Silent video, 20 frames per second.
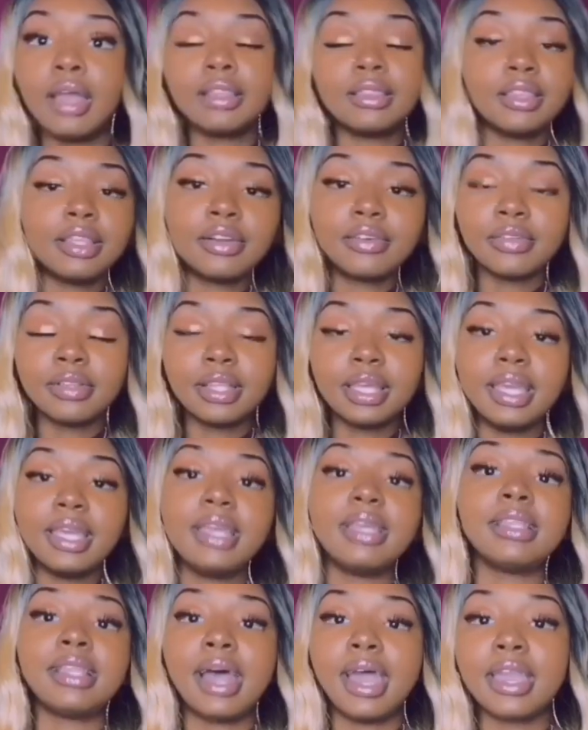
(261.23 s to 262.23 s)

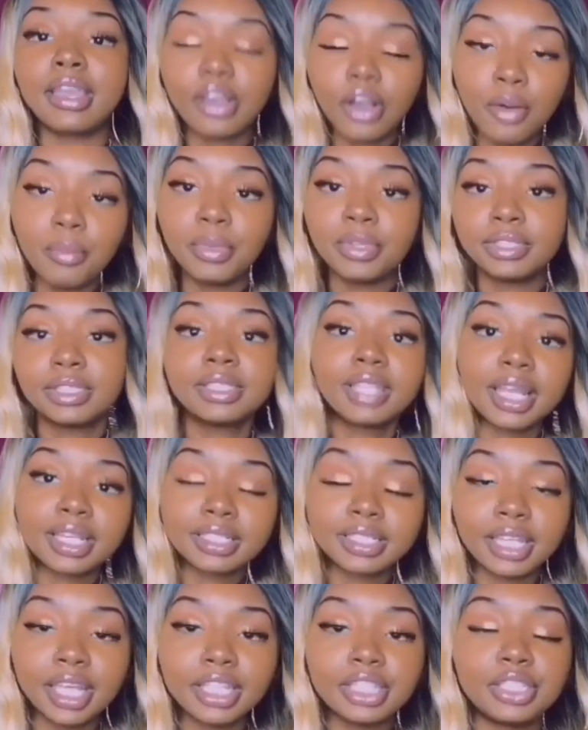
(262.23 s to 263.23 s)
literally like almost
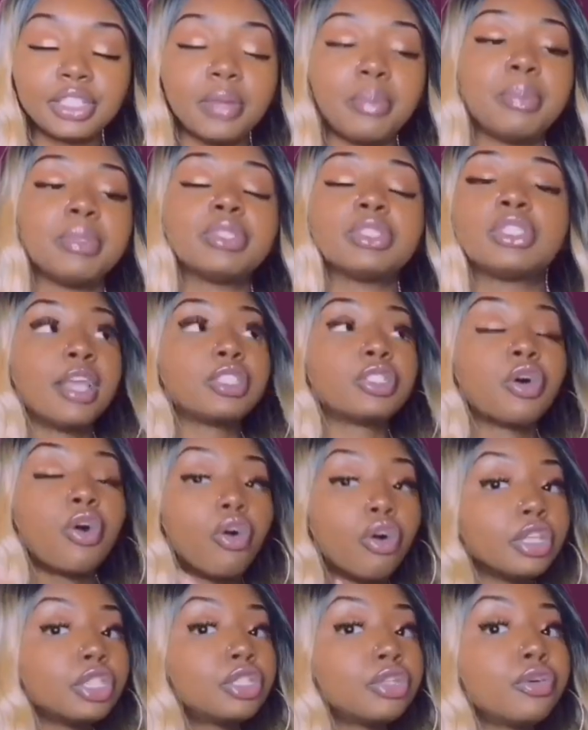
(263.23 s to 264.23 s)
next day shipping. It's
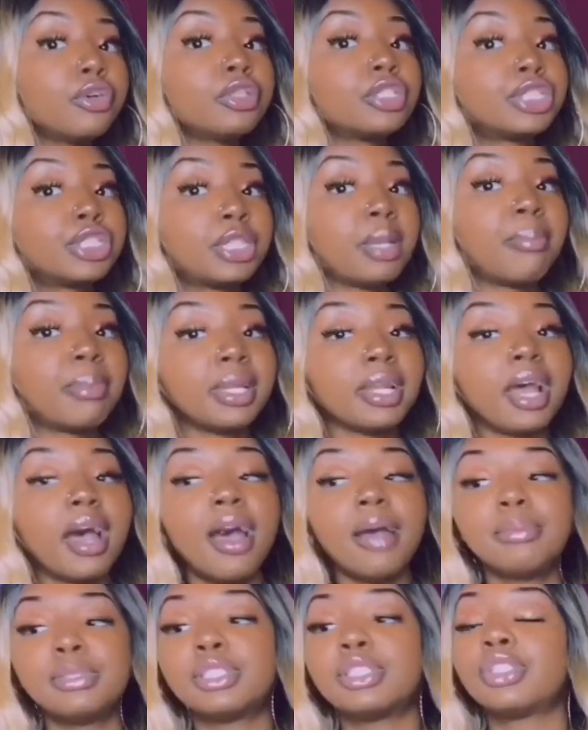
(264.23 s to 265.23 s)
also shipping
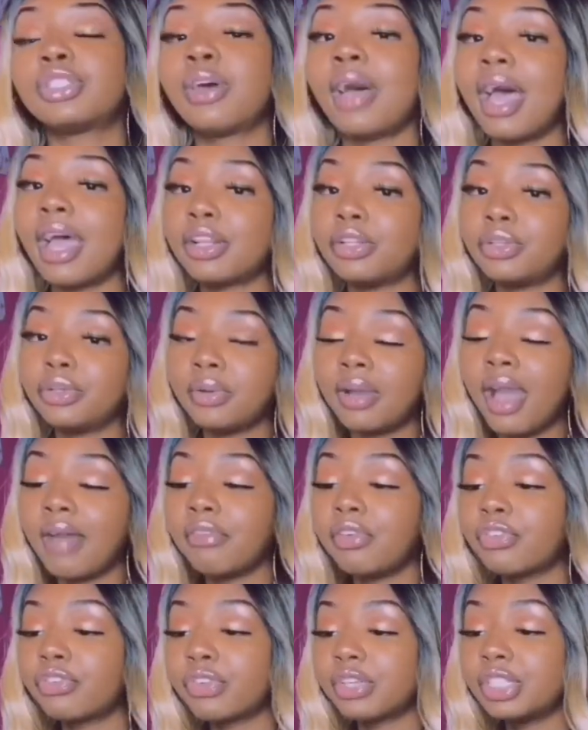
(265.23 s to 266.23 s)
option, so I do
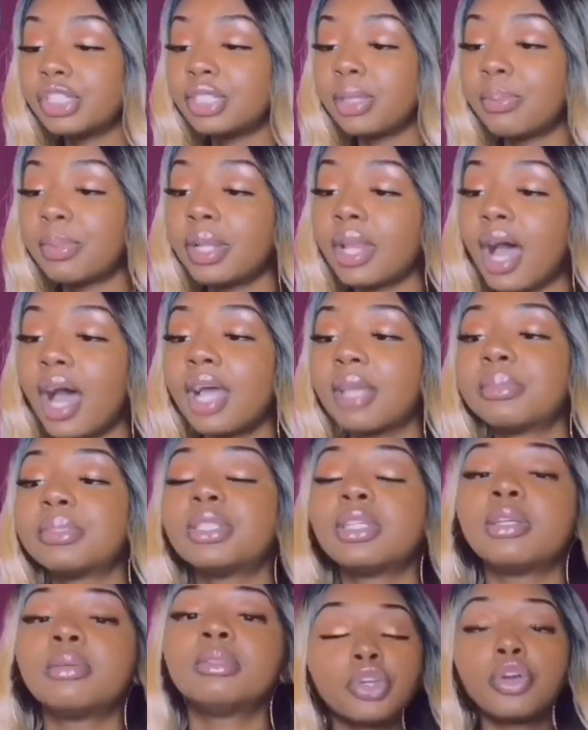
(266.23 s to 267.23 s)
have a free shipping
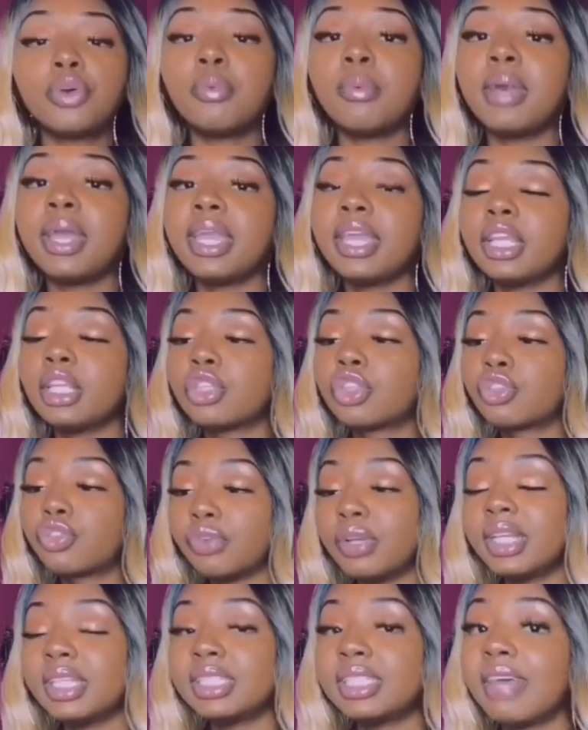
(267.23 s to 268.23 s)
option. You can wait
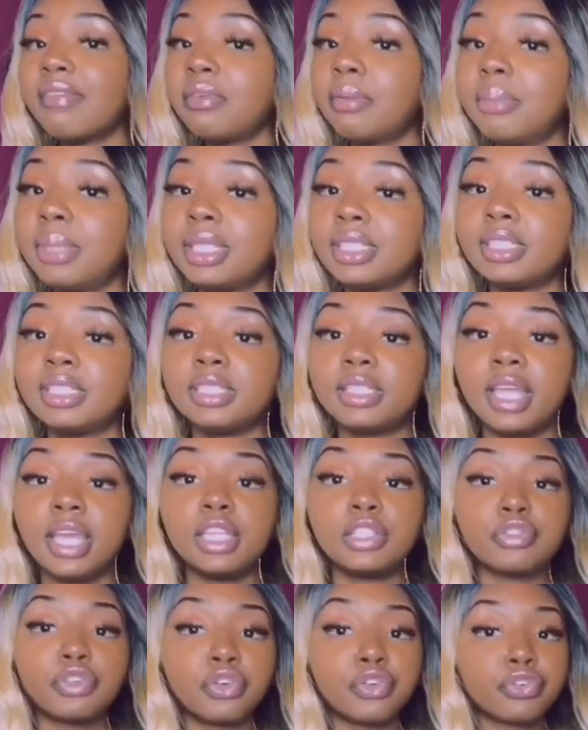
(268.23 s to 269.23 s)
3 to 7 business
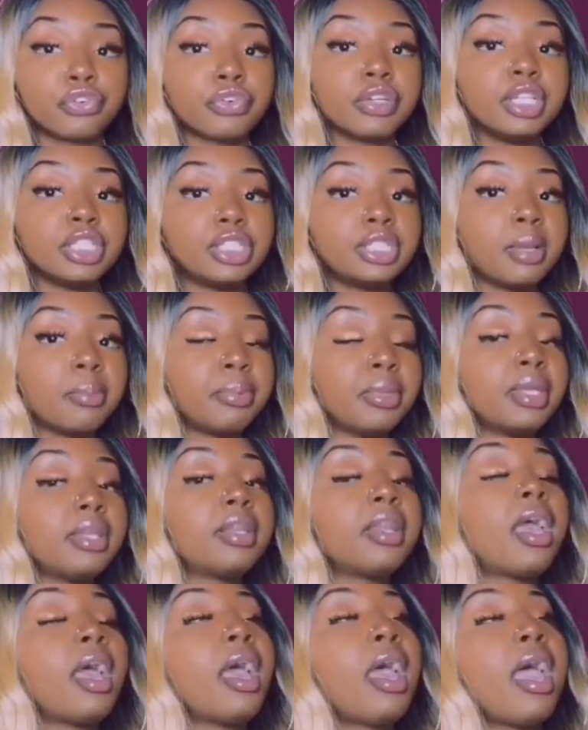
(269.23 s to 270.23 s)
days for free
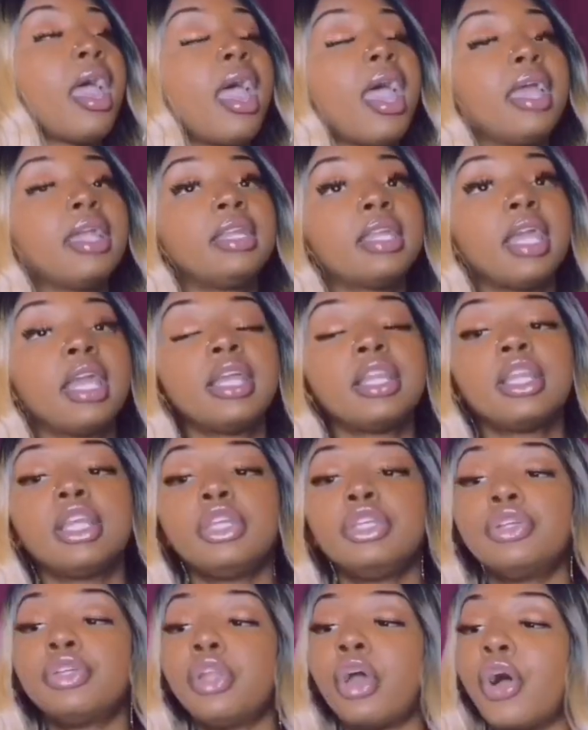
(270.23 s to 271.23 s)
shipping, and then,
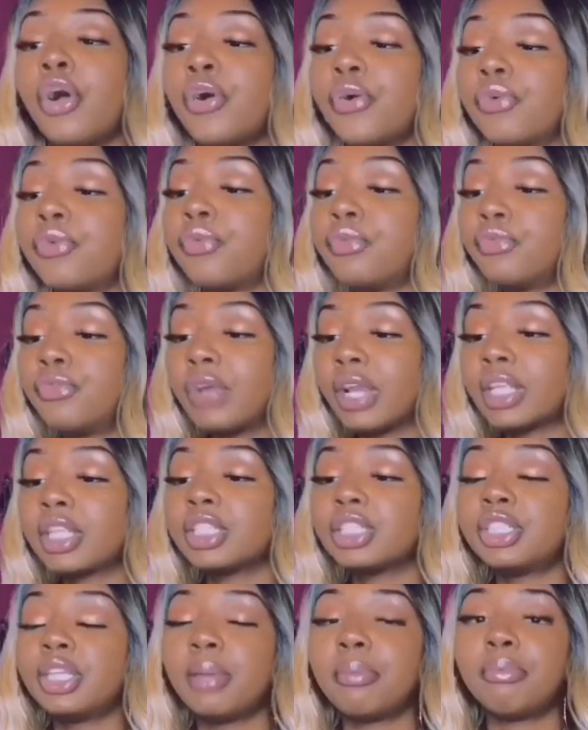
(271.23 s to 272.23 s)
you know,
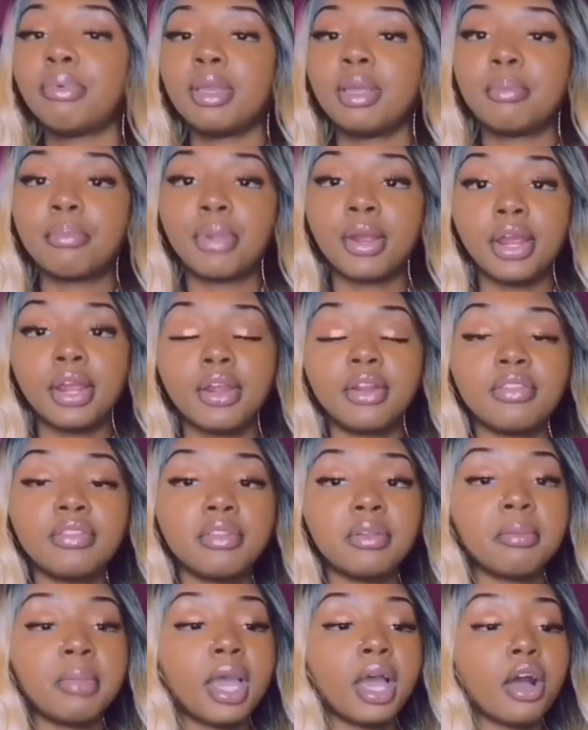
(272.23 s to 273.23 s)
regular shipping,
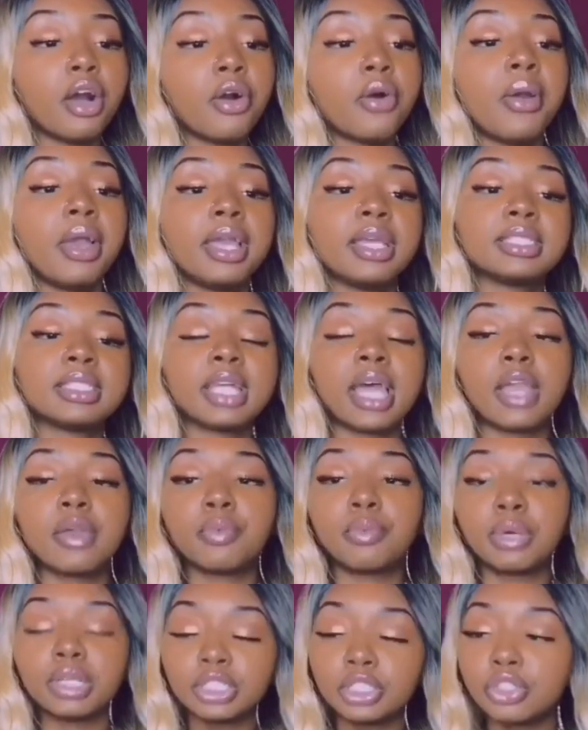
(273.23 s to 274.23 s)
priority mail is
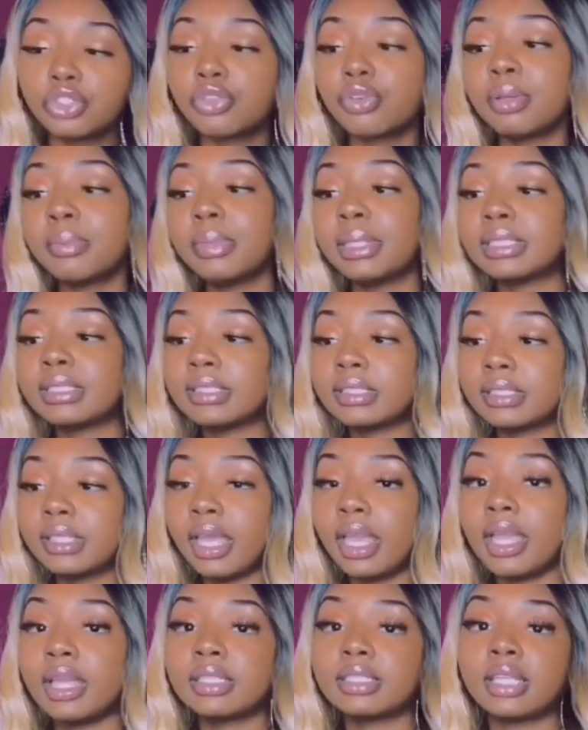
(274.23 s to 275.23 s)
like 1 to 3 business
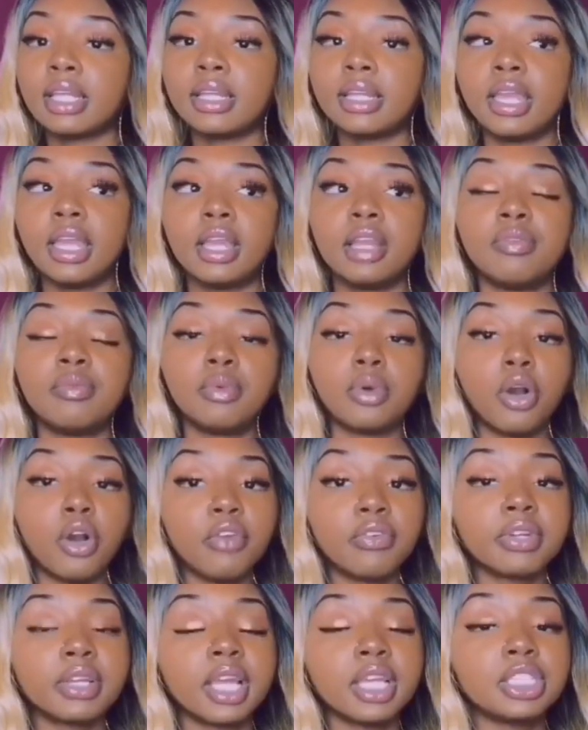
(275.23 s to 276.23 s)
days, and then if you want
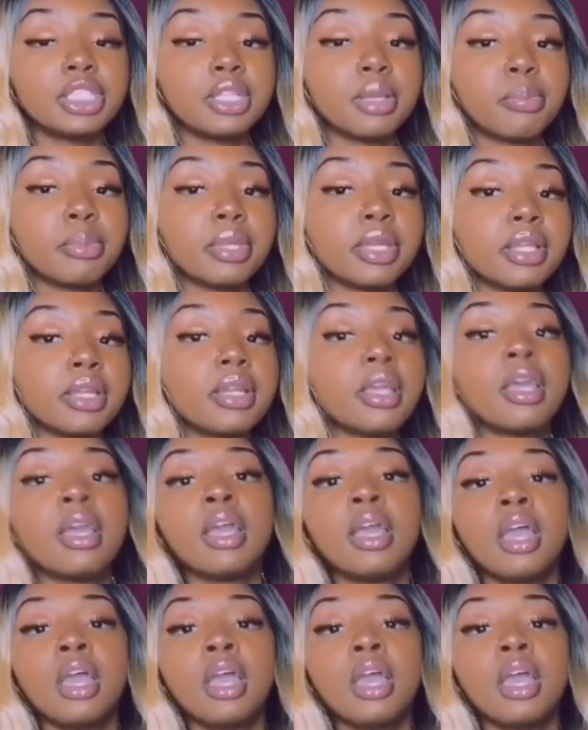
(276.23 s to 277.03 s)
overnight shipping,